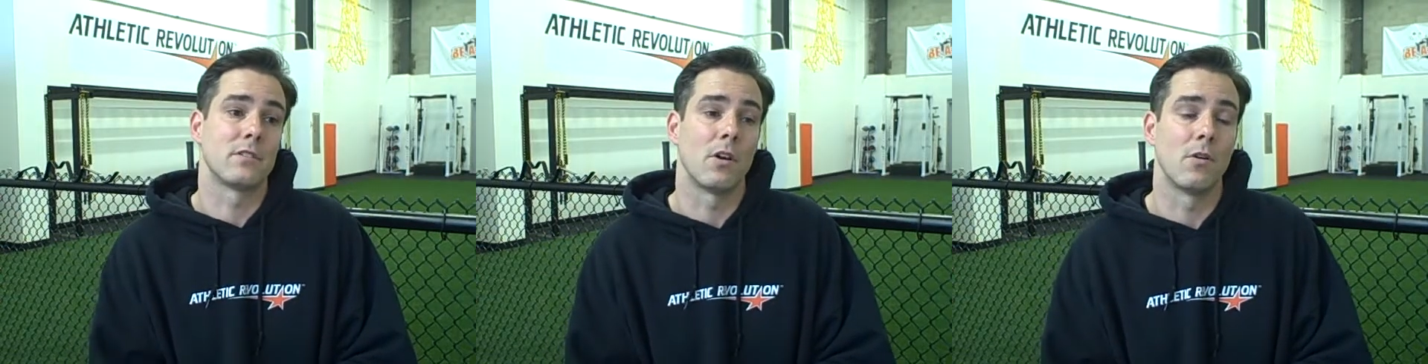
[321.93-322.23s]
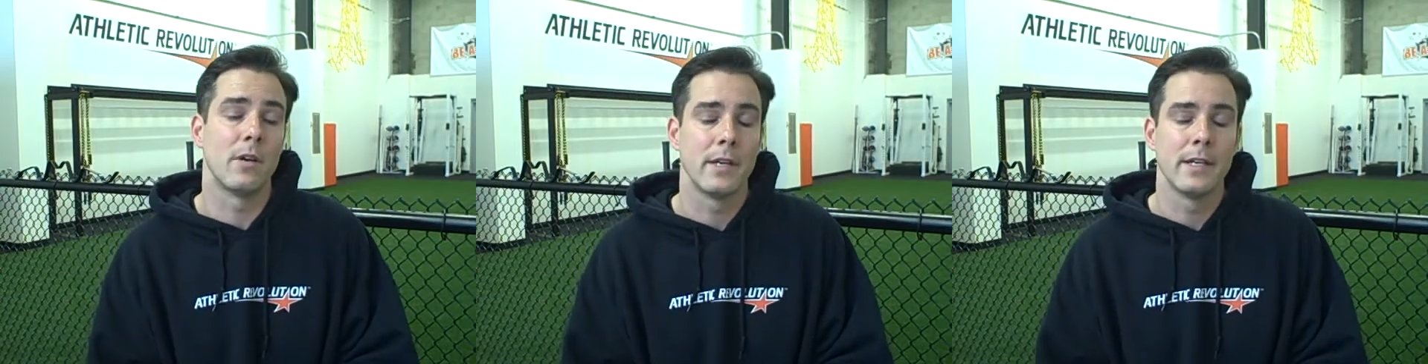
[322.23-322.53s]

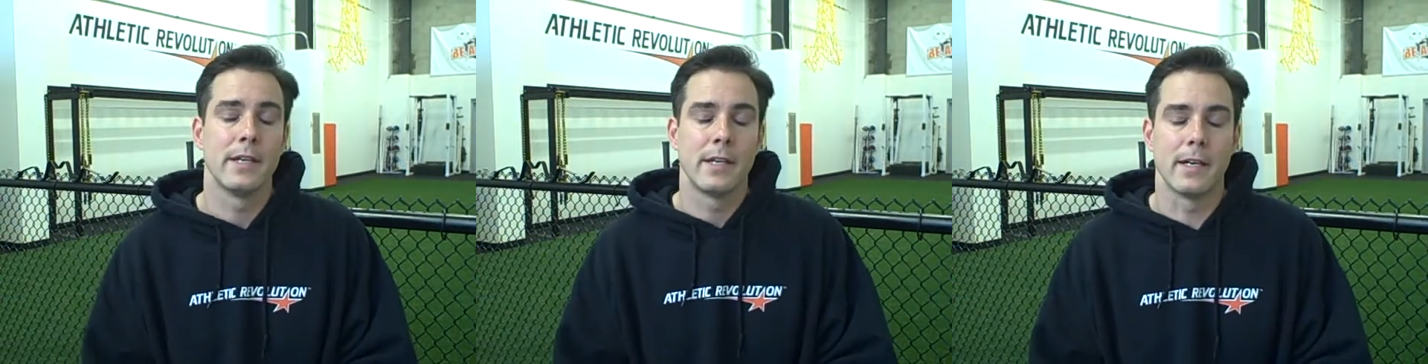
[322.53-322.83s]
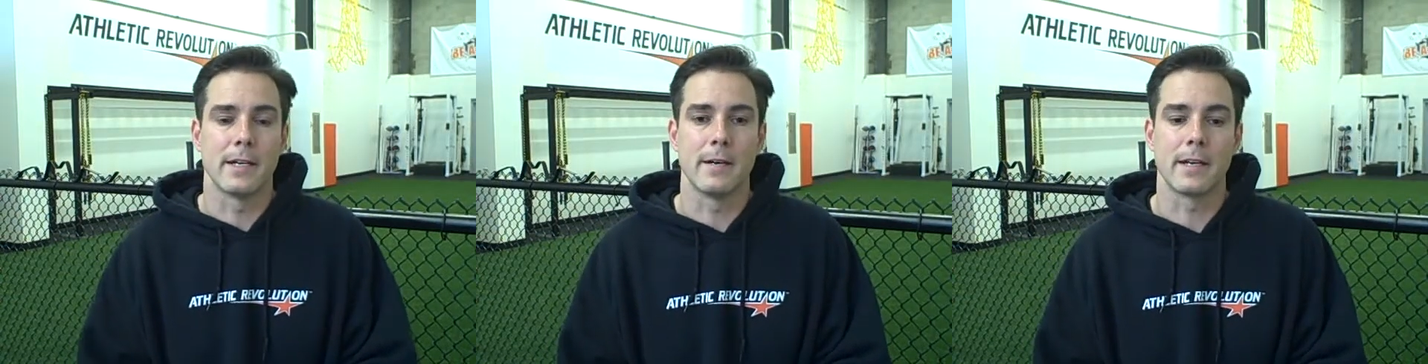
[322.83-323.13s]
So
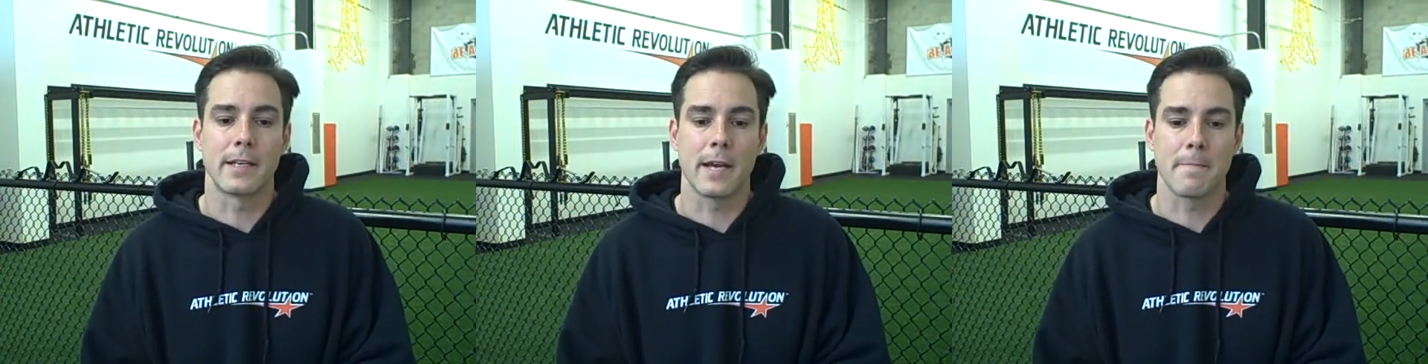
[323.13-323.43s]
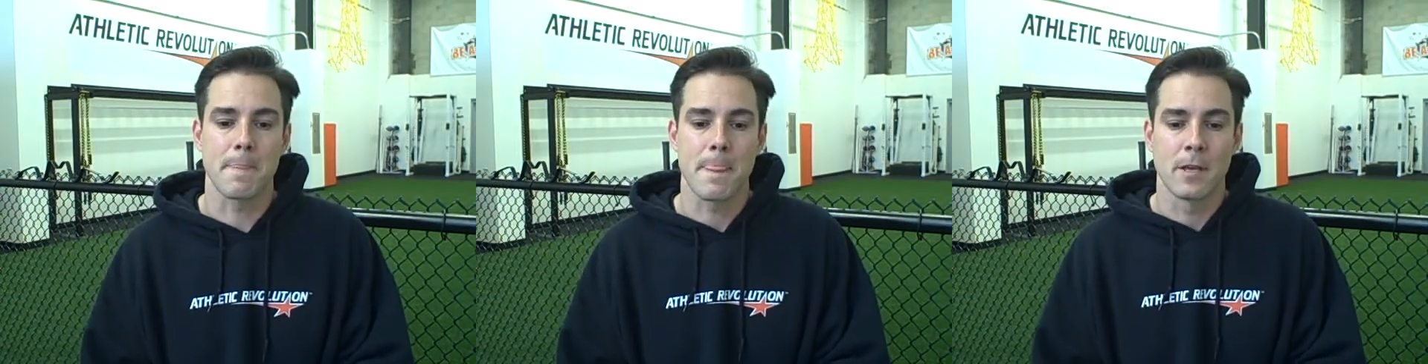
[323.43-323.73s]

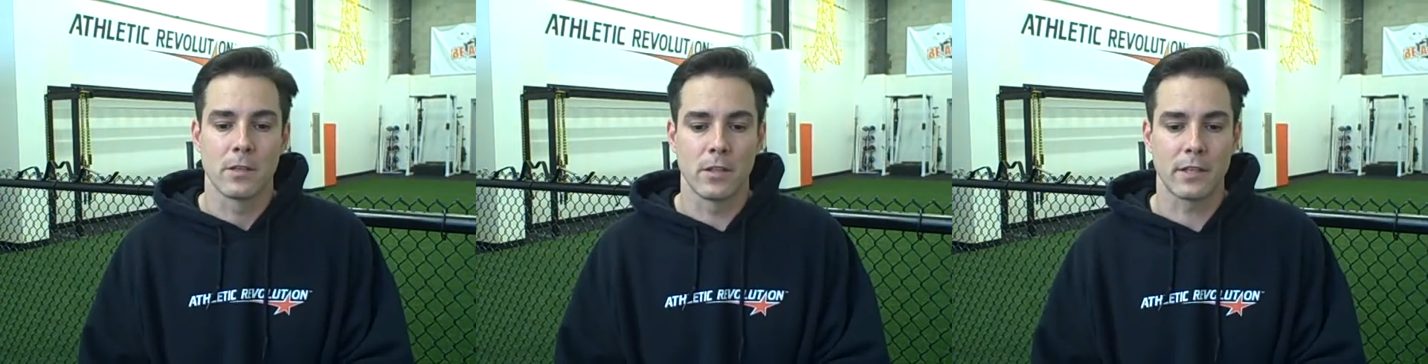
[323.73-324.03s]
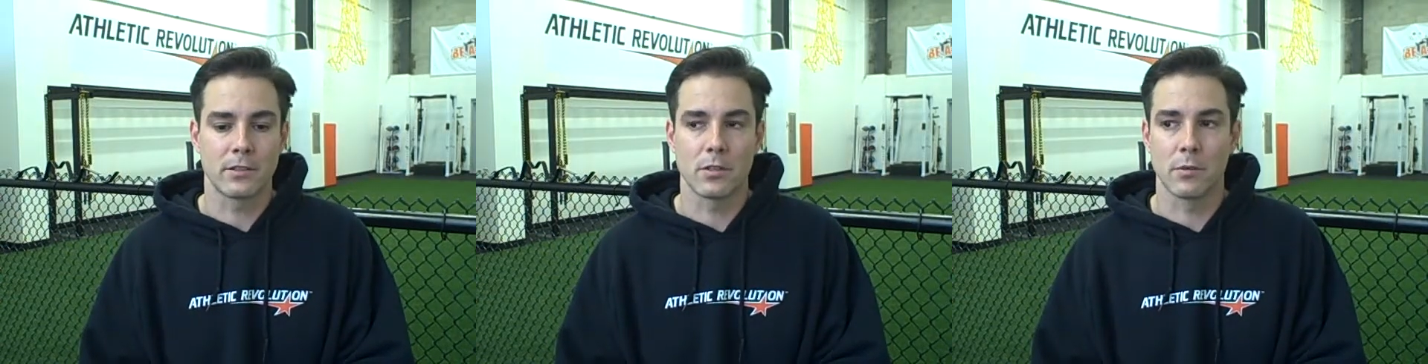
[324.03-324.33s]
again,
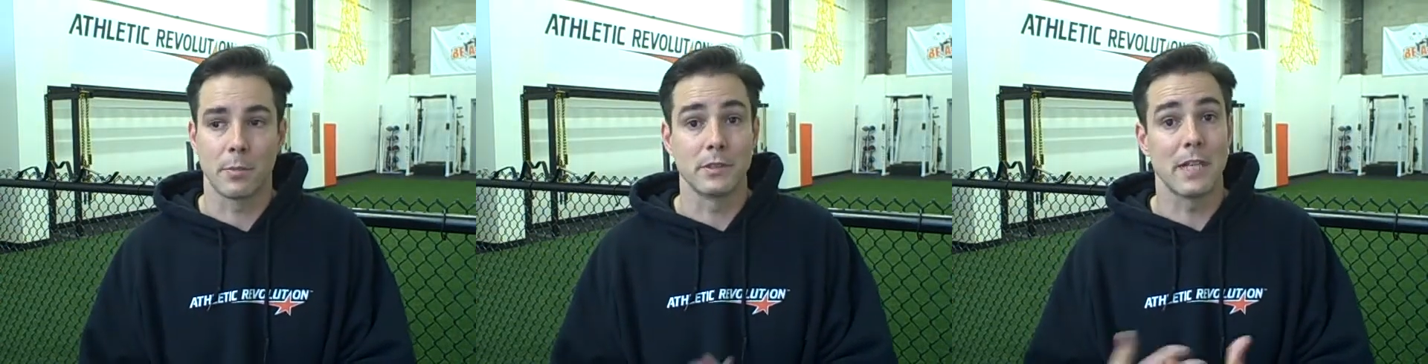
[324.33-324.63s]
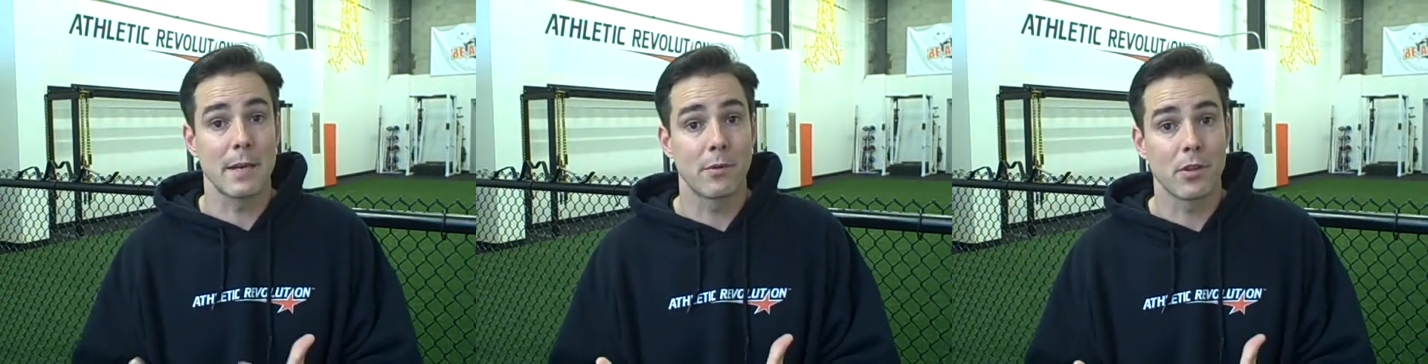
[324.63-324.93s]
not to
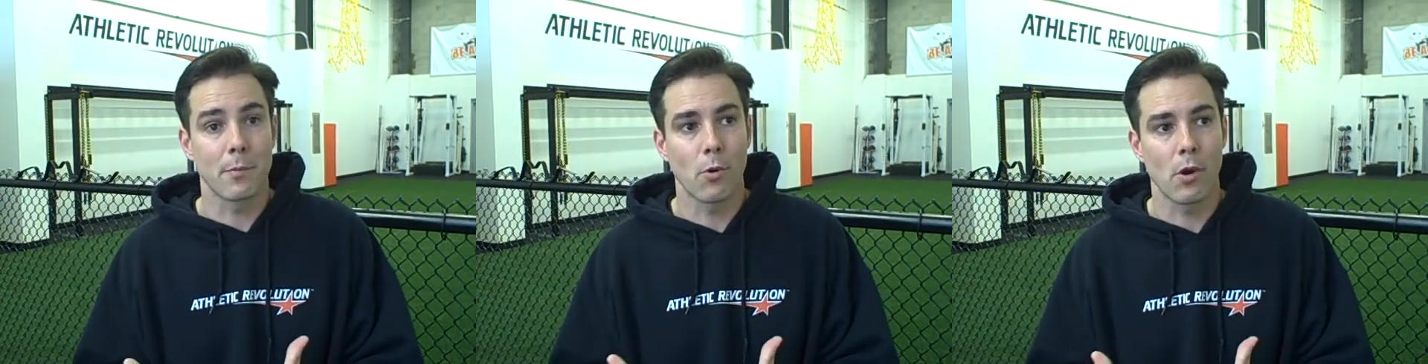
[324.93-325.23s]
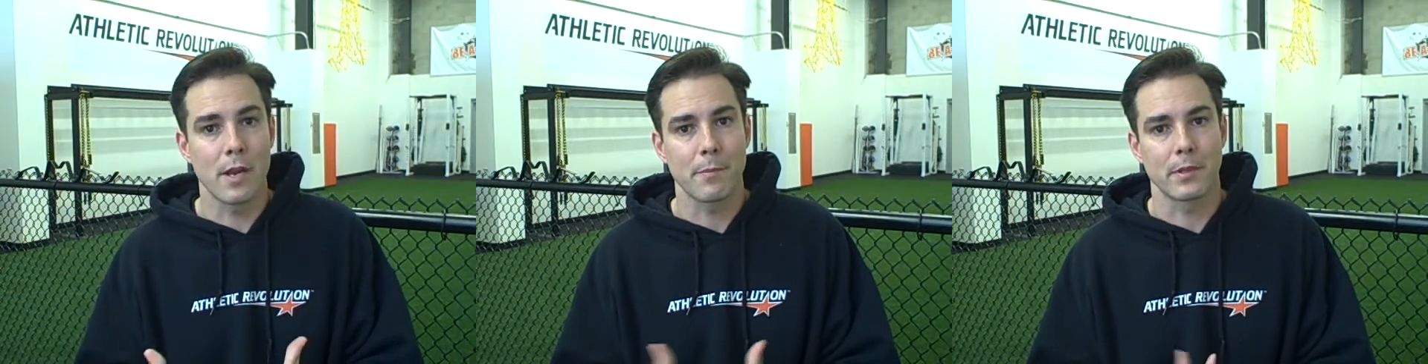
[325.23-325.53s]
belabor the
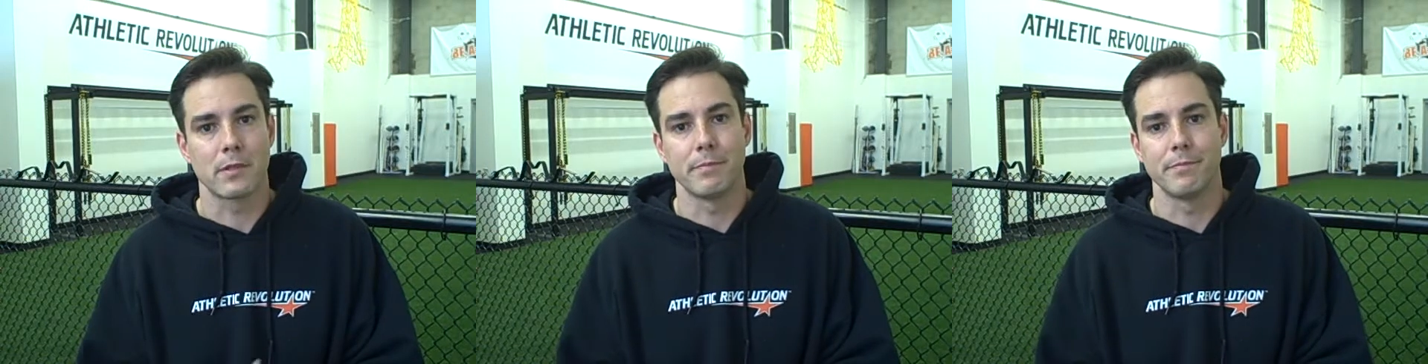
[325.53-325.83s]
point, but